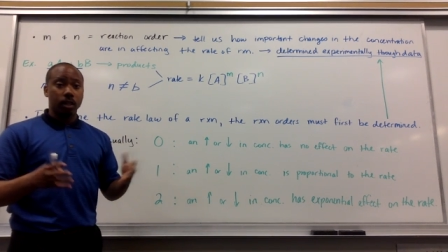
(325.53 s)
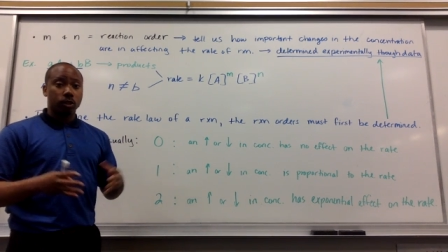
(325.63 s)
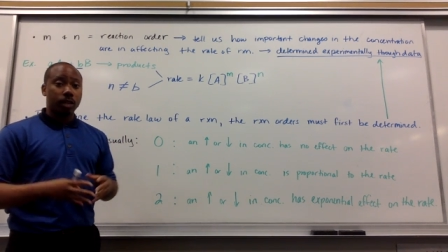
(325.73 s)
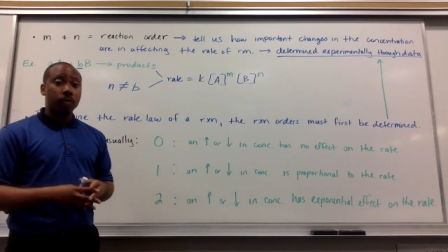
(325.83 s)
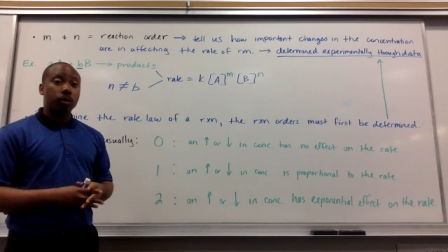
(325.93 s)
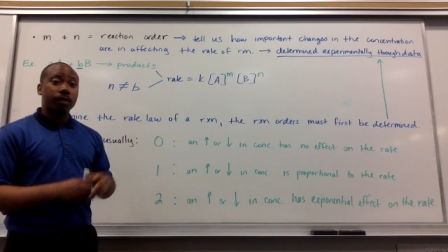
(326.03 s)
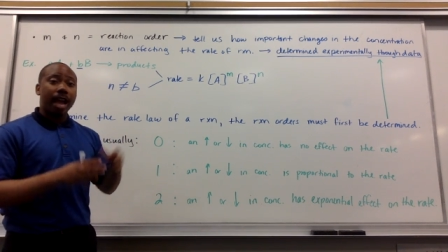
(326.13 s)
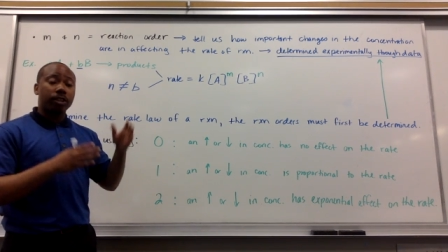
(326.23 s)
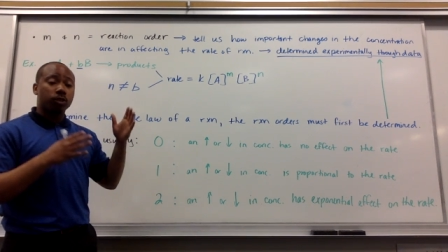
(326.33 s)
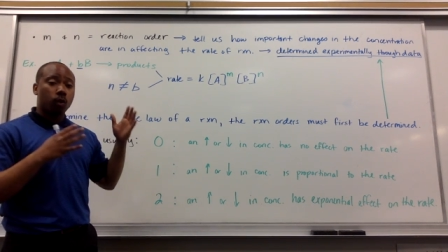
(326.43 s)
So that's what
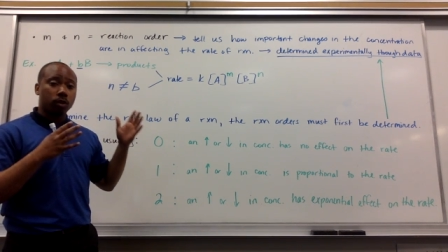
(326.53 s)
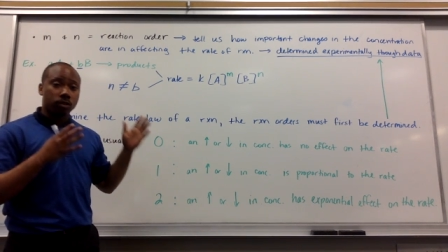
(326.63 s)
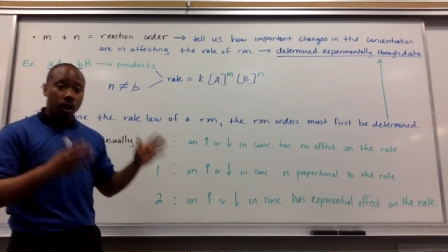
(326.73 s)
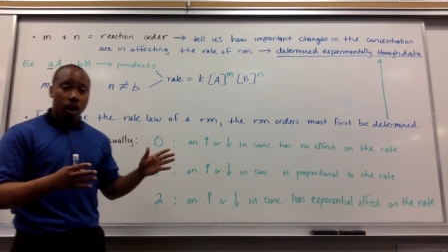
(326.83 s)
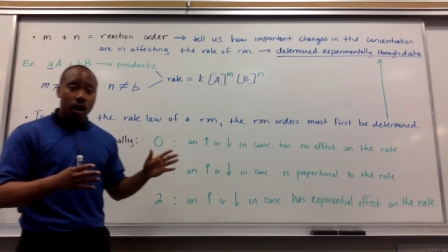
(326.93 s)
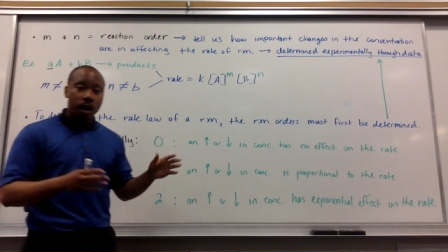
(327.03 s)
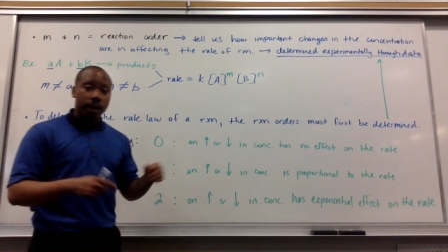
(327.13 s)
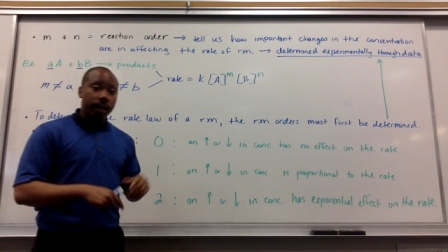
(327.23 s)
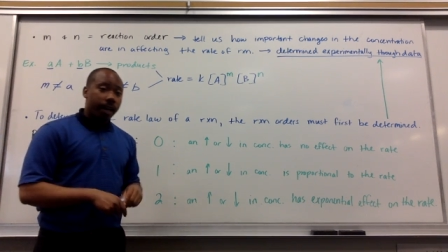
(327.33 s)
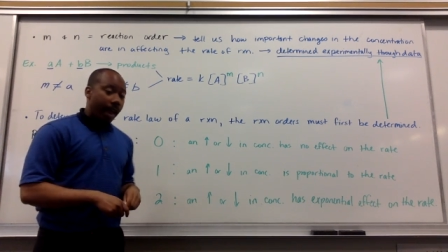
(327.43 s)
reaction orders
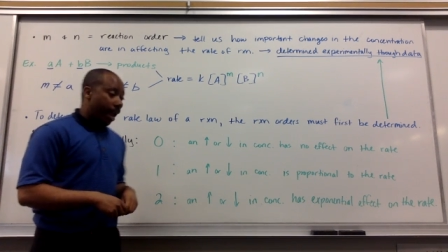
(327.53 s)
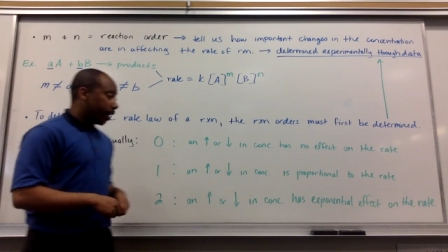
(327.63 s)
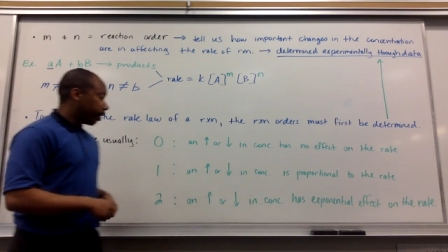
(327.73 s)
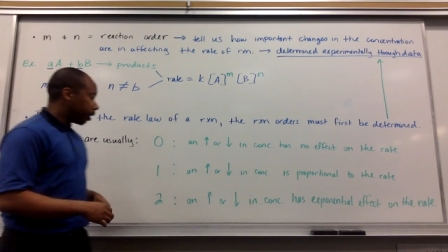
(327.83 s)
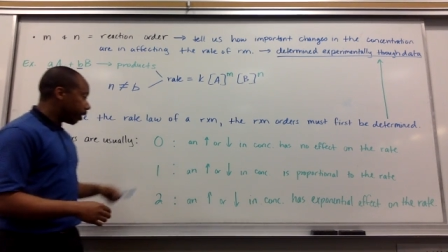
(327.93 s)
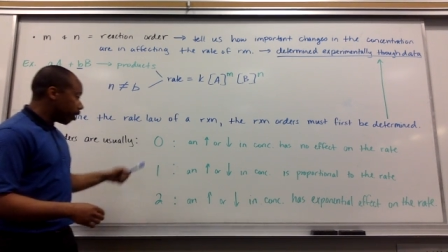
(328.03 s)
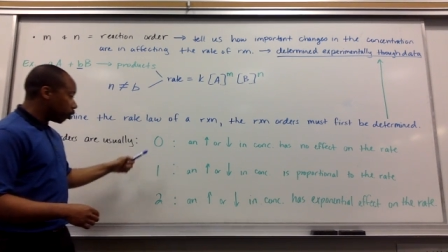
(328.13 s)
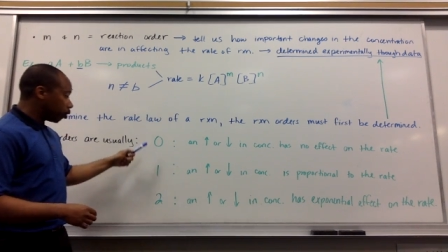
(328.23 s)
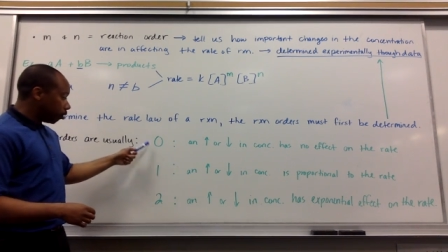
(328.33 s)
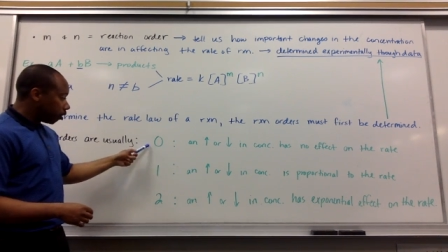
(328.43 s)
are. And
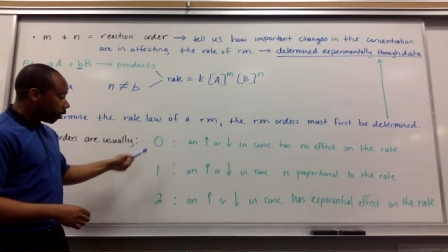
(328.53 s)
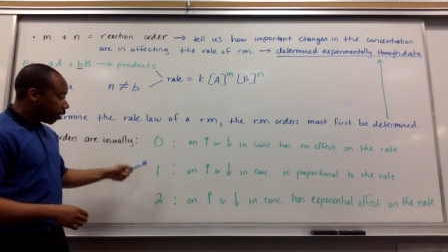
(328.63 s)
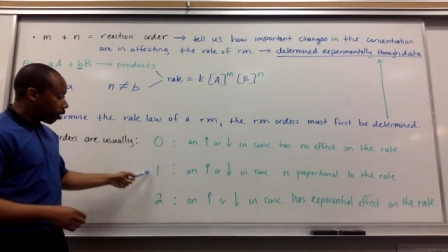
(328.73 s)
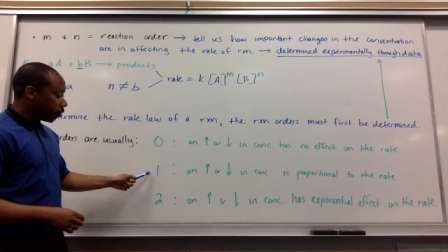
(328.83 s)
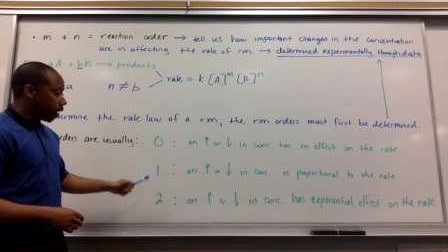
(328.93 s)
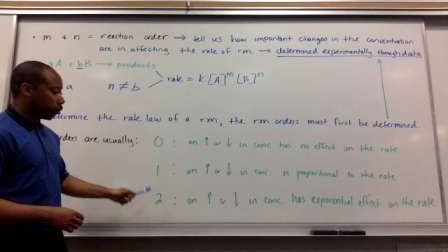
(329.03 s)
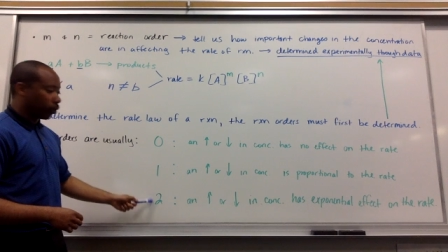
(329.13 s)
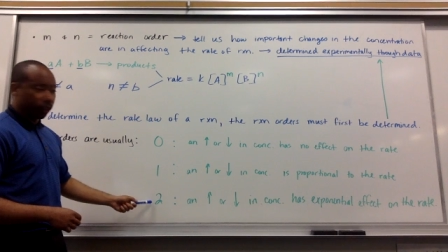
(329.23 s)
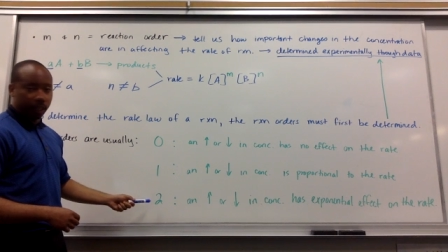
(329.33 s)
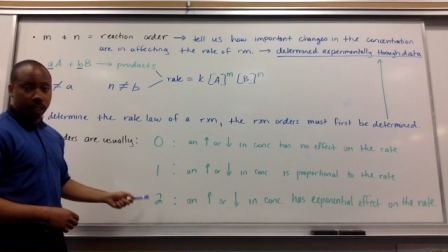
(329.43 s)
here's here are the reaction
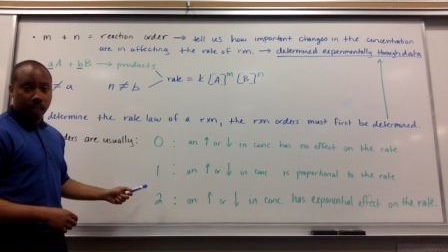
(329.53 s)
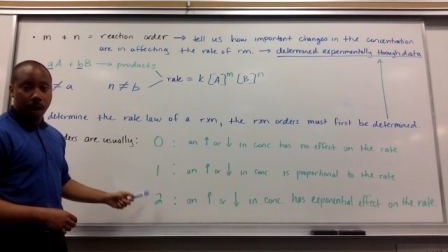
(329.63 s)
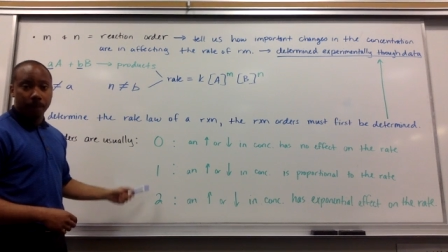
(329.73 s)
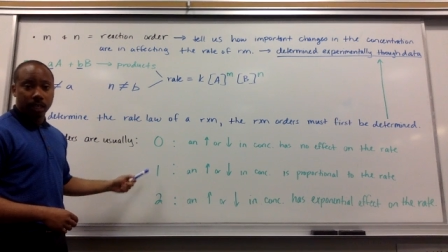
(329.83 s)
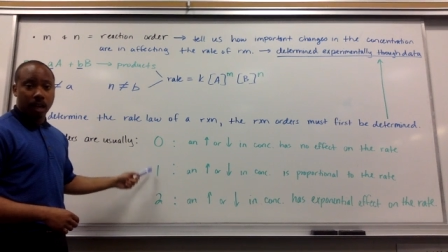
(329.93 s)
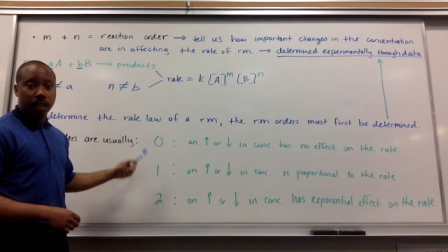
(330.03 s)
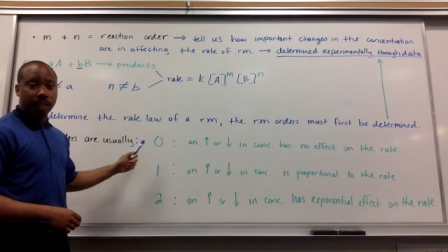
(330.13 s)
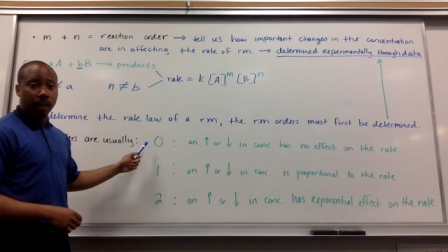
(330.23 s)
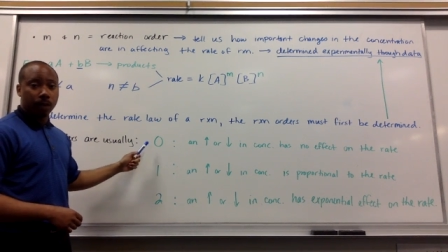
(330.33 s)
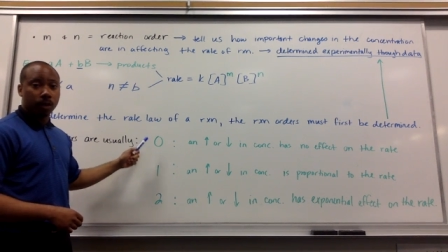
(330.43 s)
orders you're going to come into
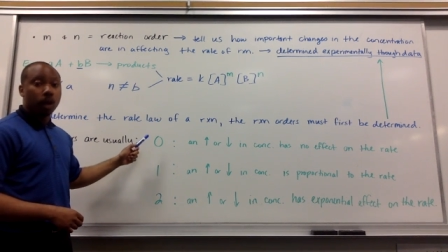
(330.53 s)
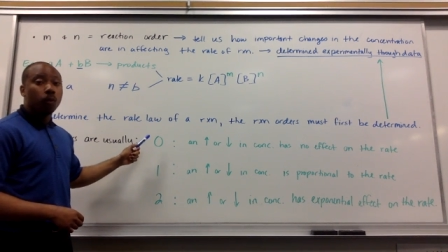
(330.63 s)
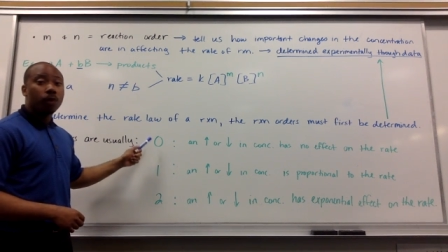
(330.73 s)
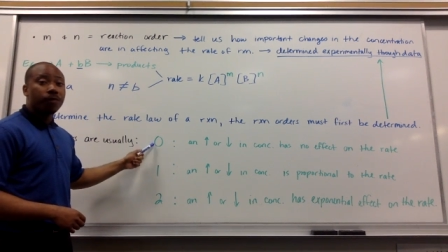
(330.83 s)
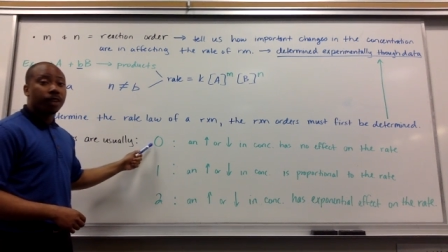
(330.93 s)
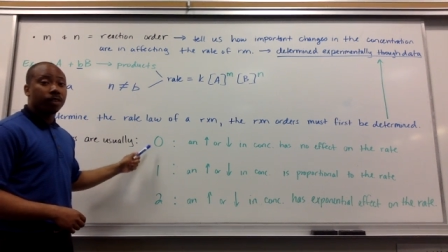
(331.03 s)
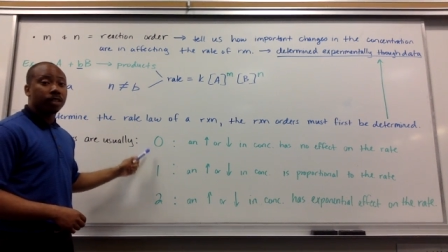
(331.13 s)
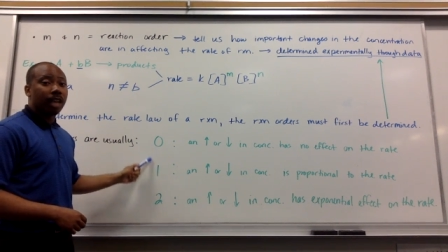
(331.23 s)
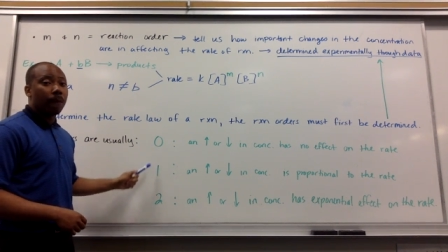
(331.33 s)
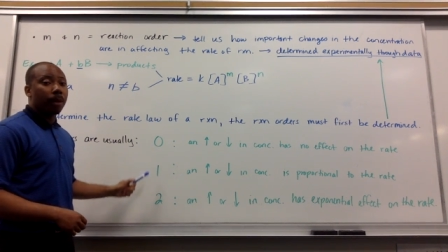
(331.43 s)
contact with. We figure
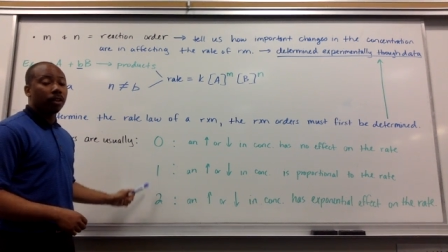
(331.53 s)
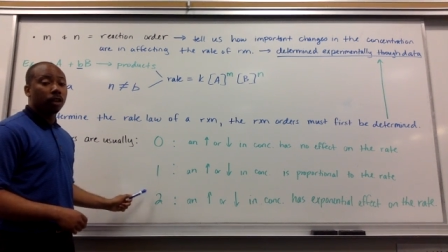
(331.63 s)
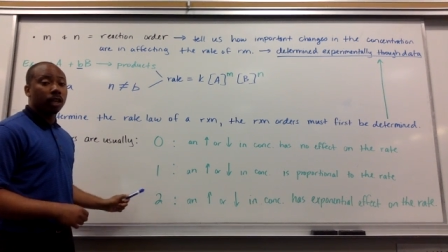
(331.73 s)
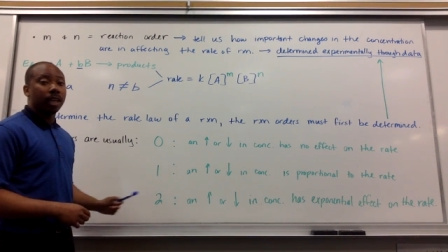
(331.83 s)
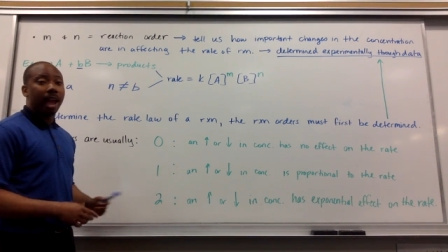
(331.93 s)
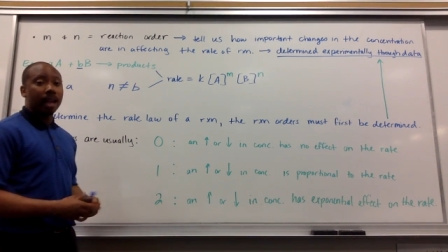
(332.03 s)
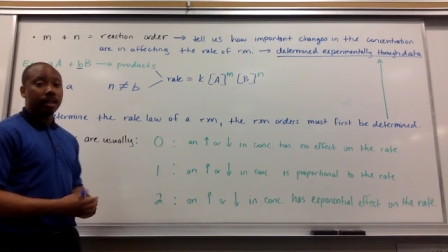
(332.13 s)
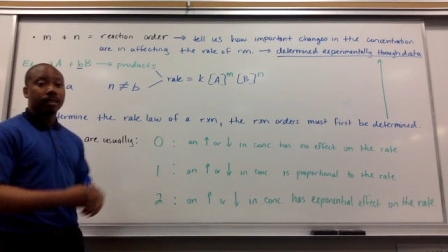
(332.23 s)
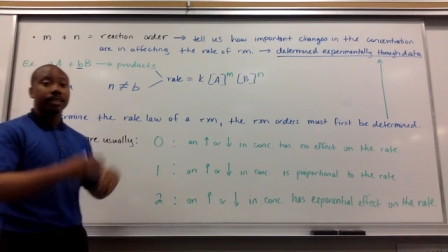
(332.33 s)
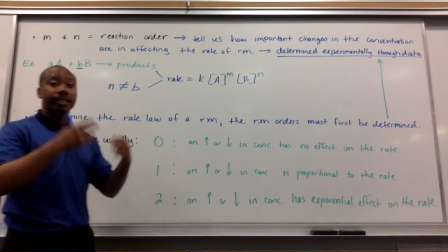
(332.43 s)
these out by looking at
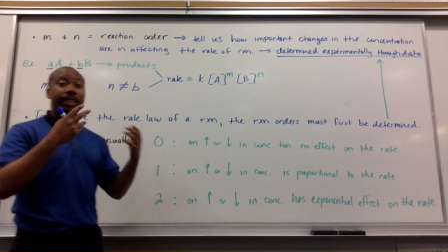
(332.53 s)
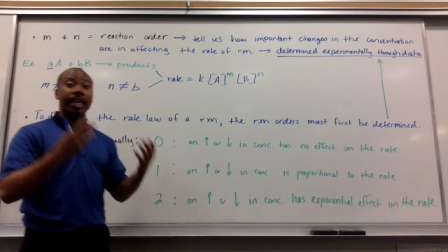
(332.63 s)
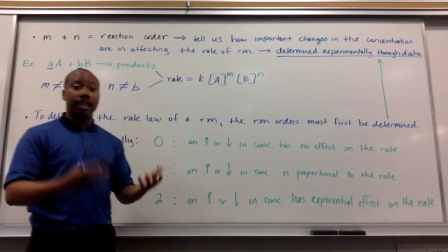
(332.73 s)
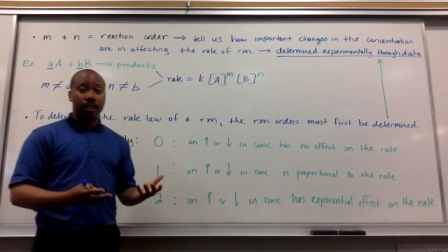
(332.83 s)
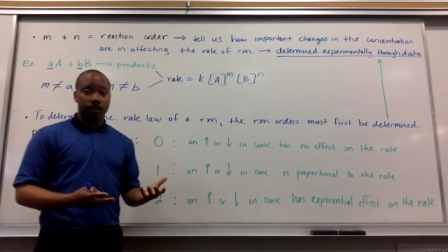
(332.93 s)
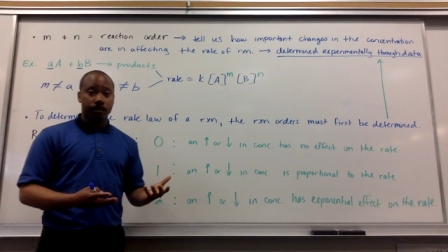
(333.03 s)
data.